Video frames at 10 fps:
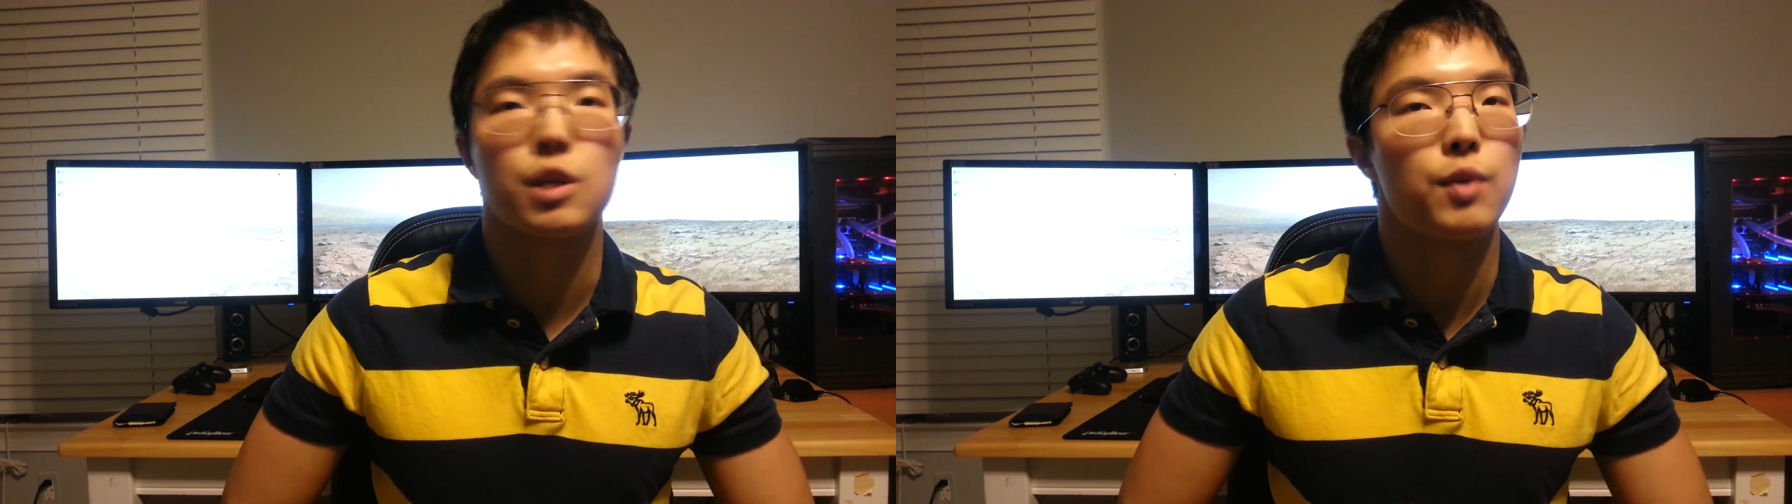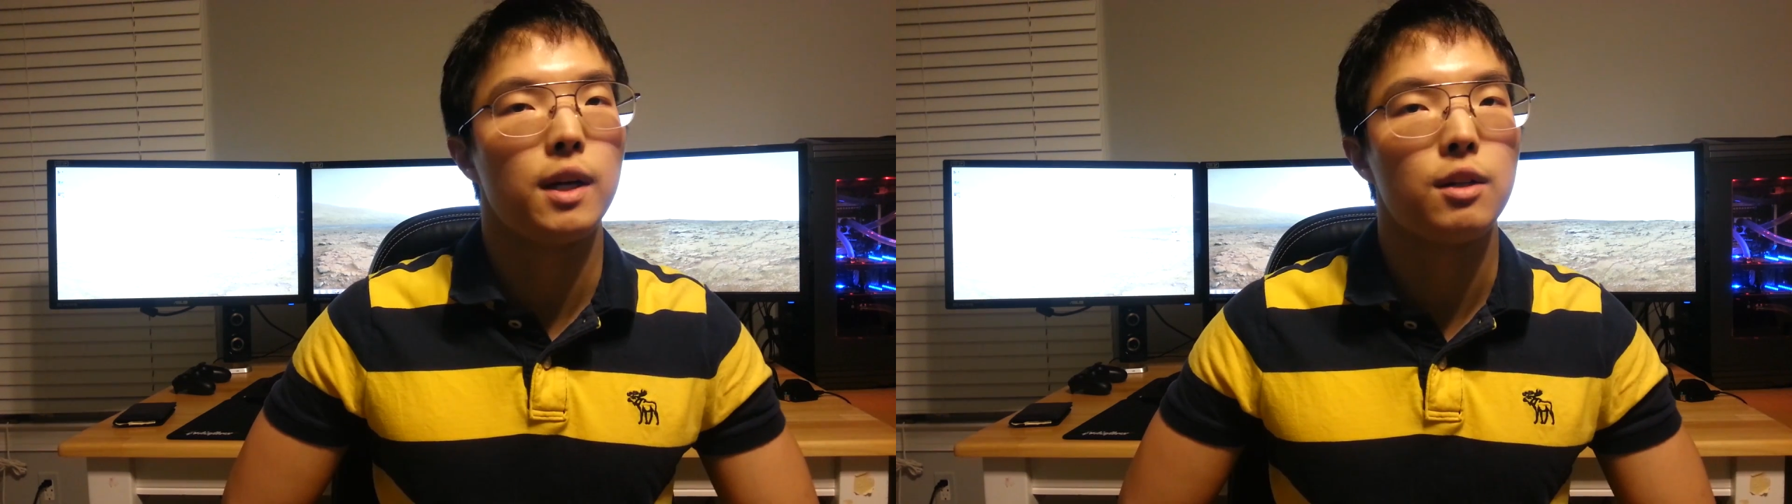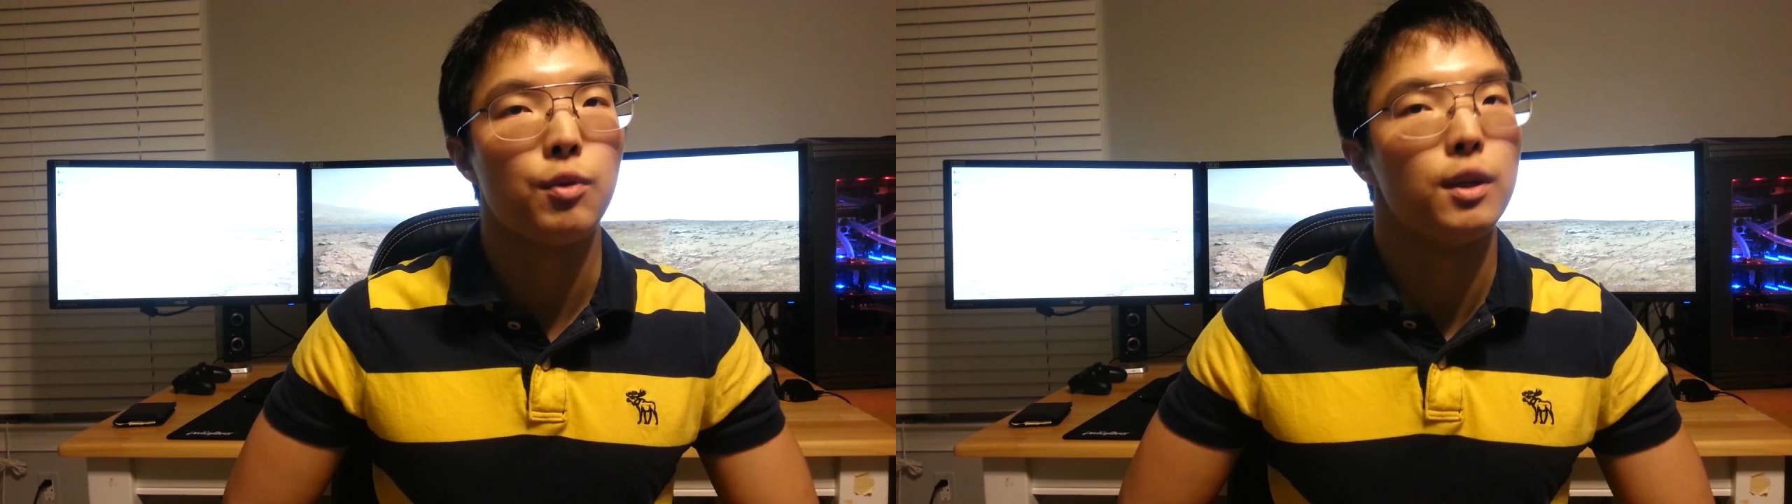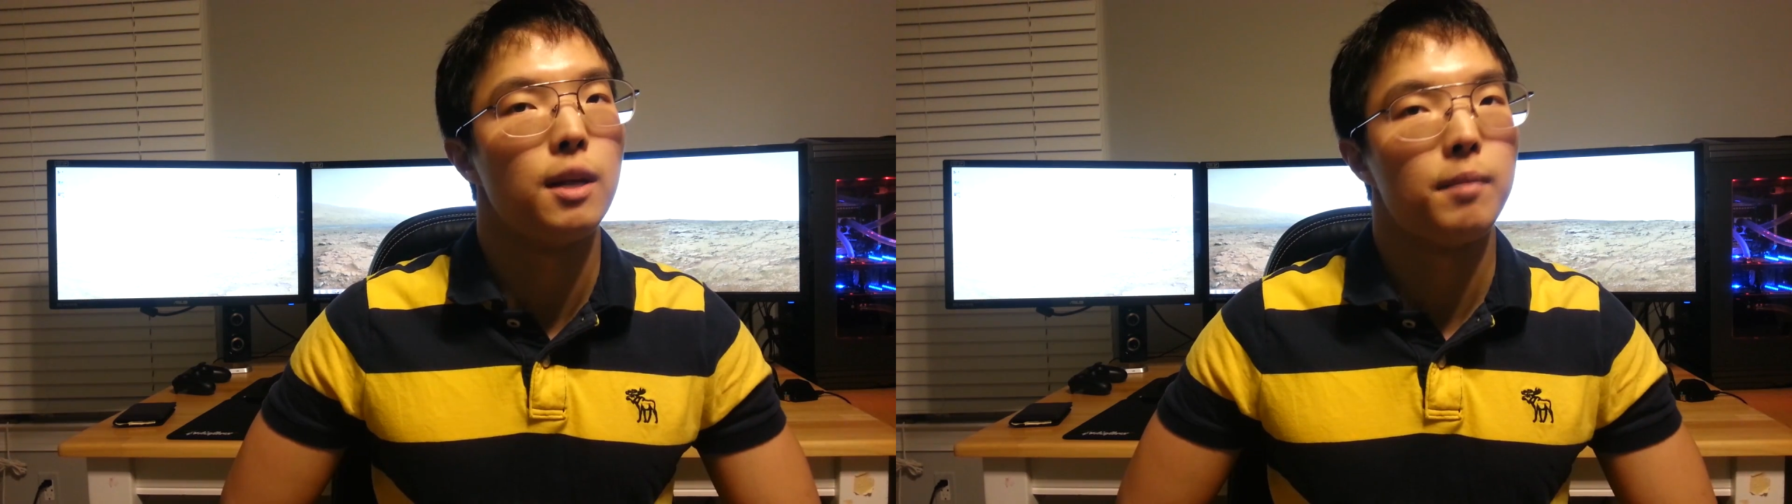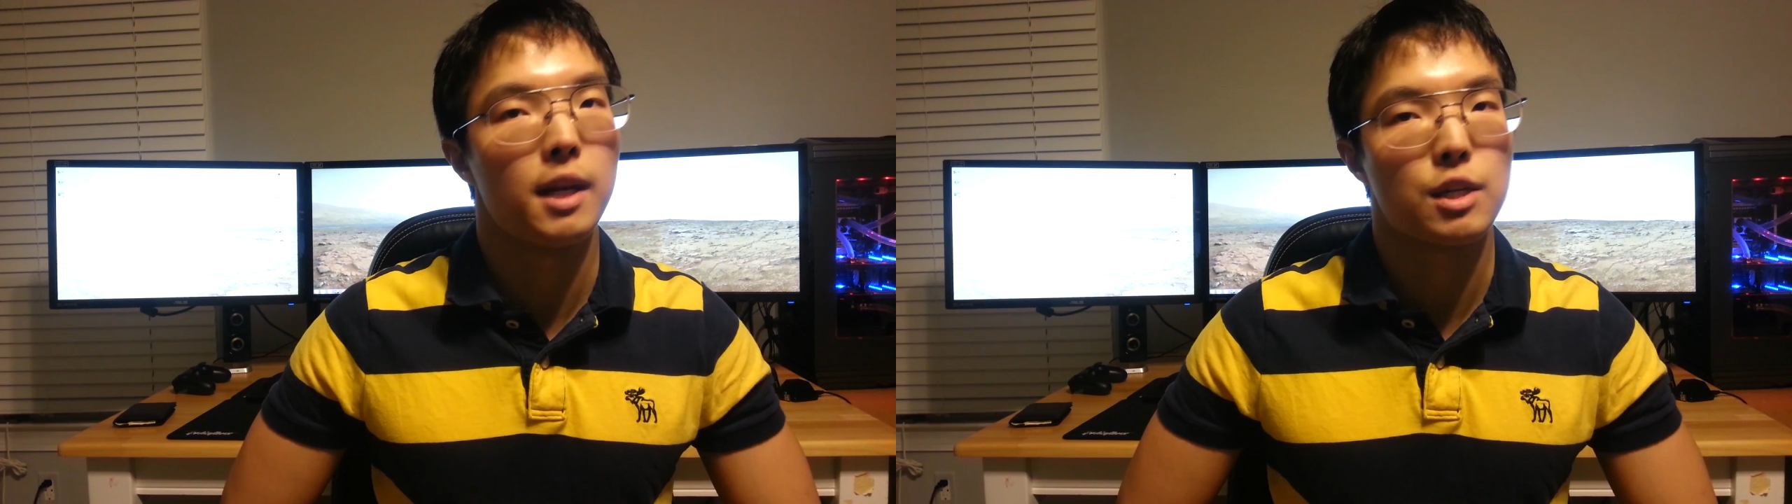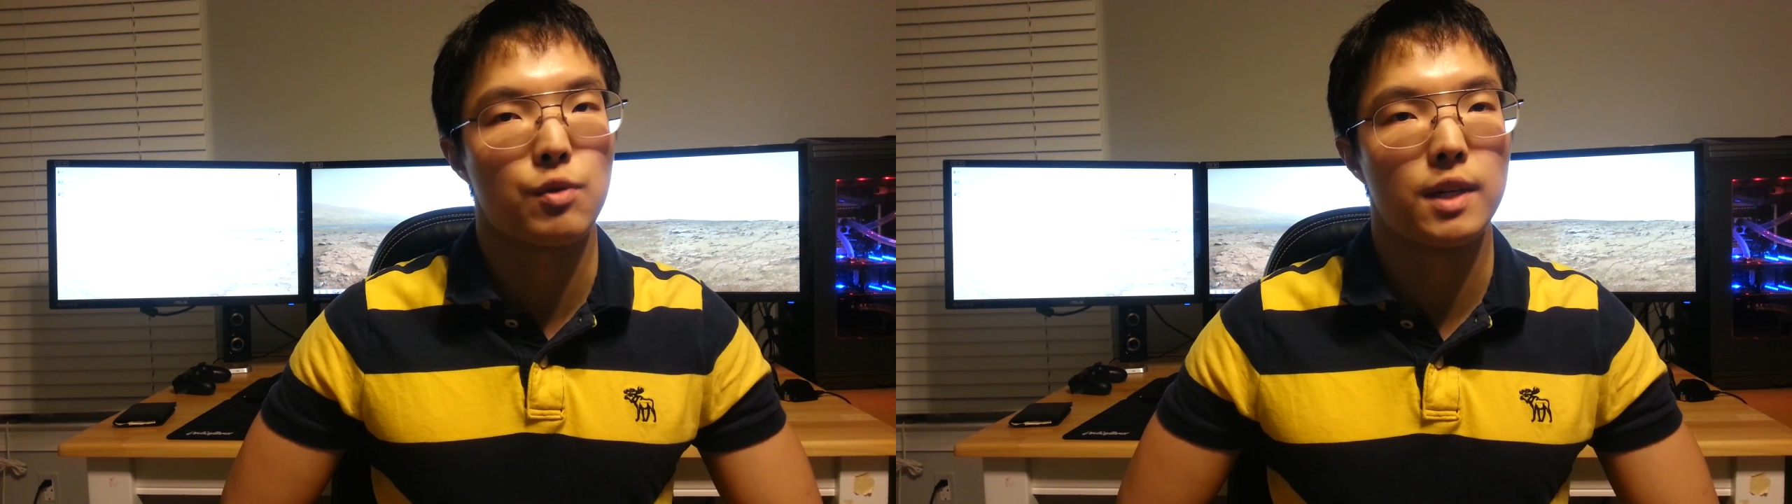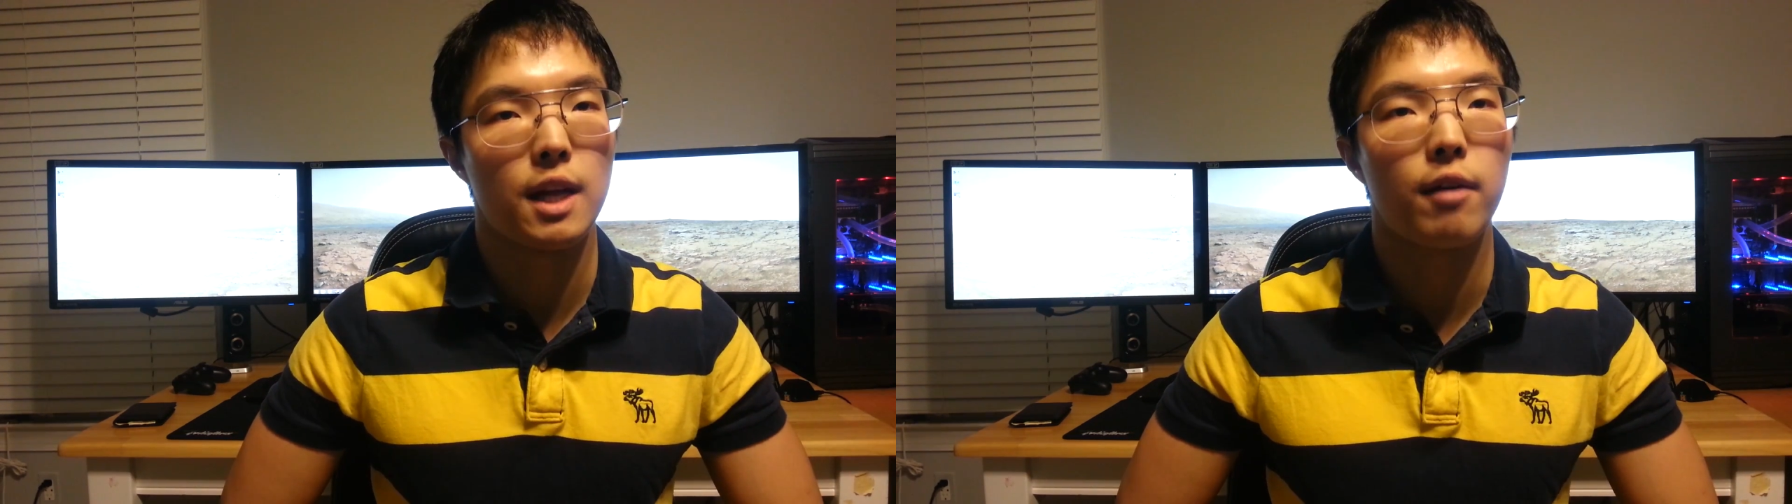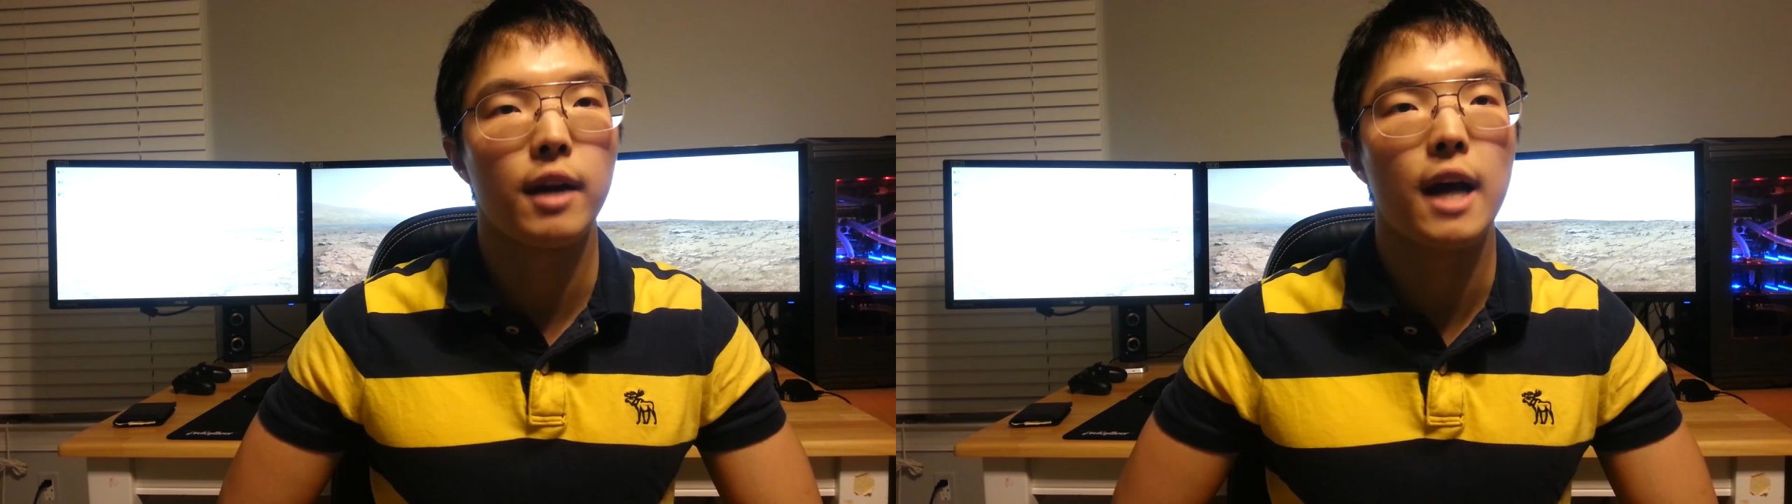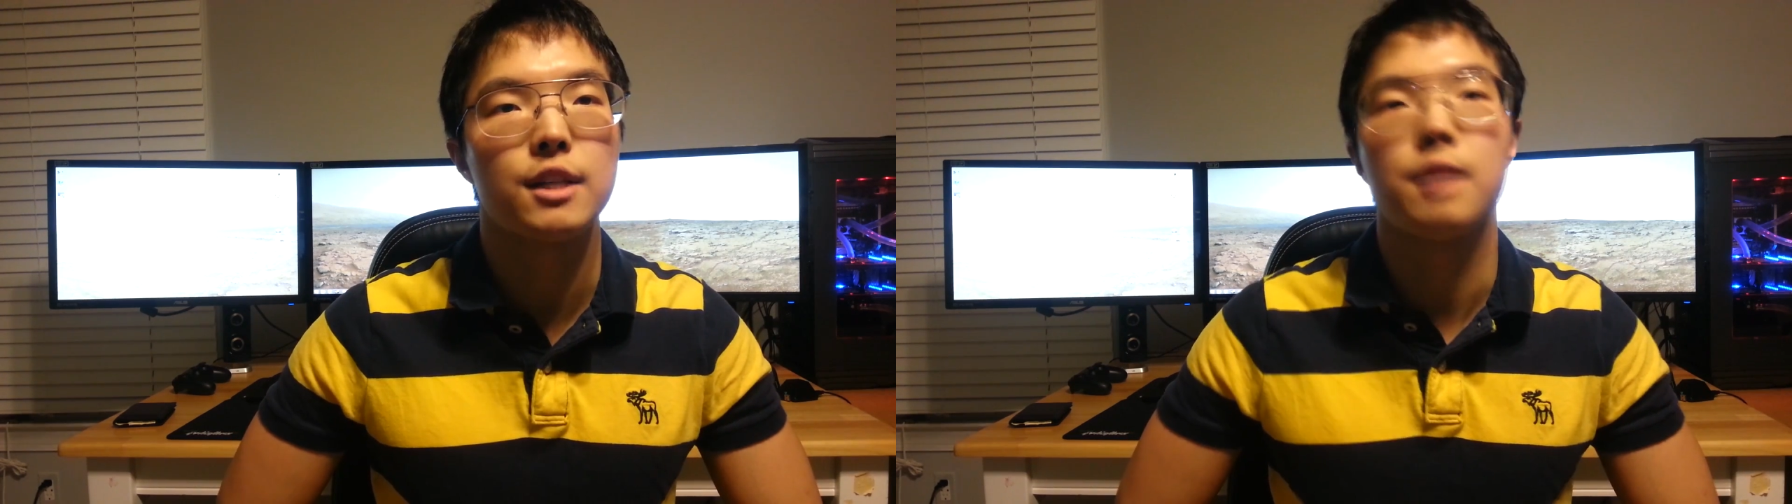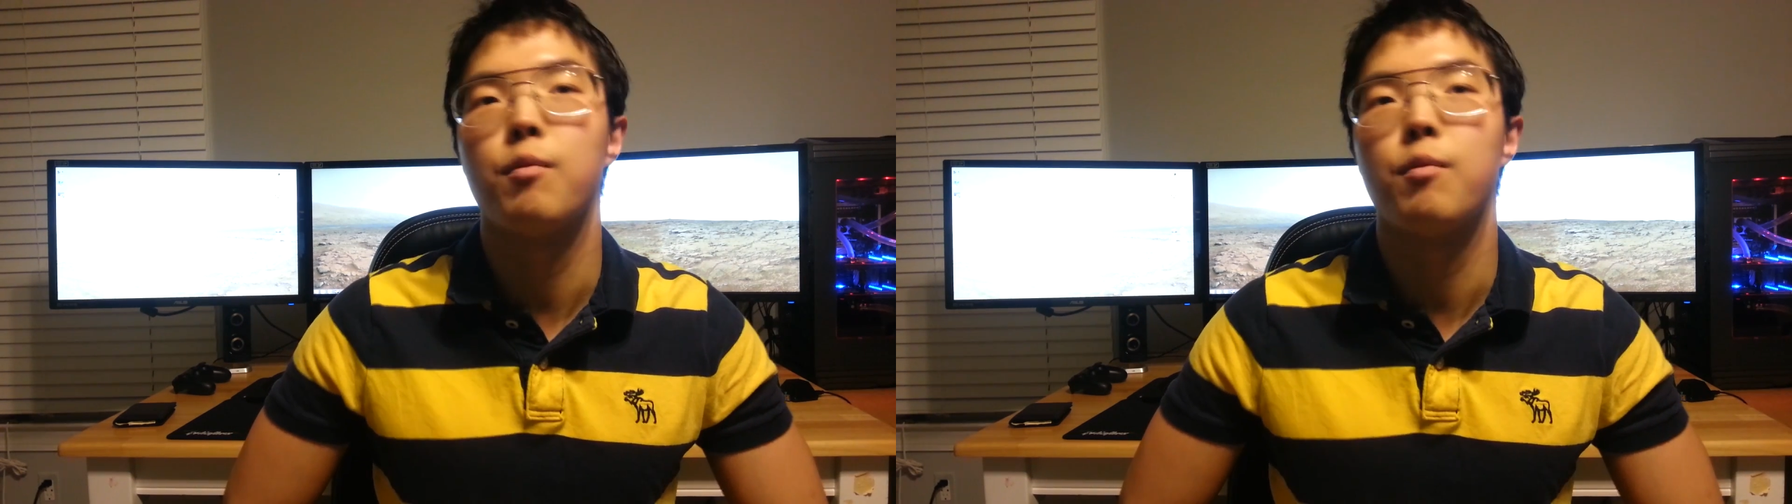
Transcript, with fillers: created to eliminate screen tearing as a